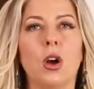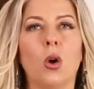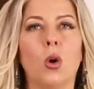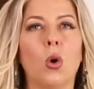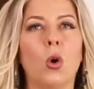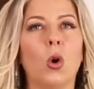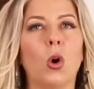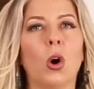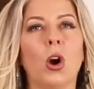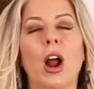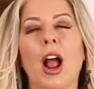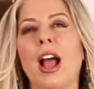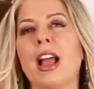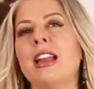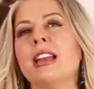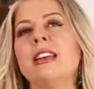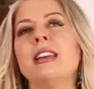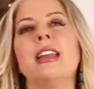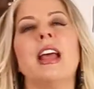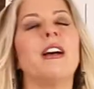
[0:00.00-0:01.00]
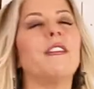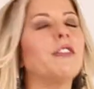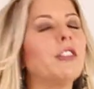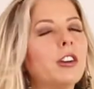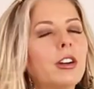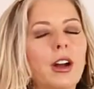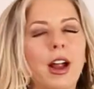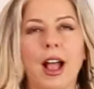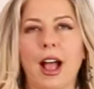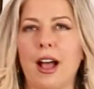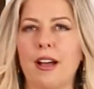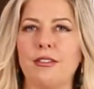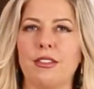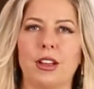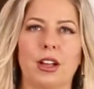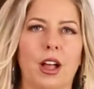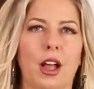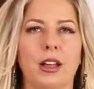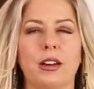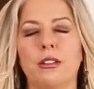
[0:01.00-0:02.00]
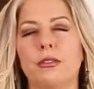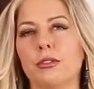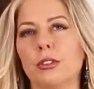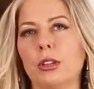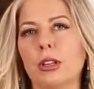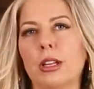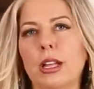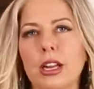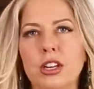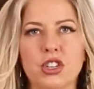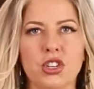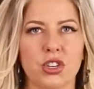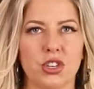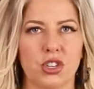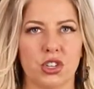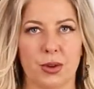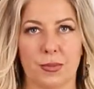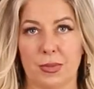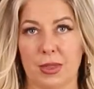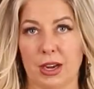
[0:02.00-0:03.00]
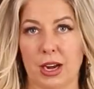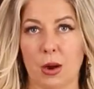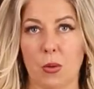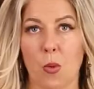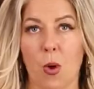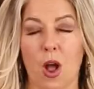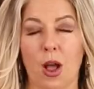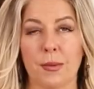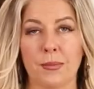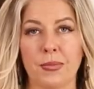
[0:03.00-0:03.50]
or I never have the kind of relationship that I want.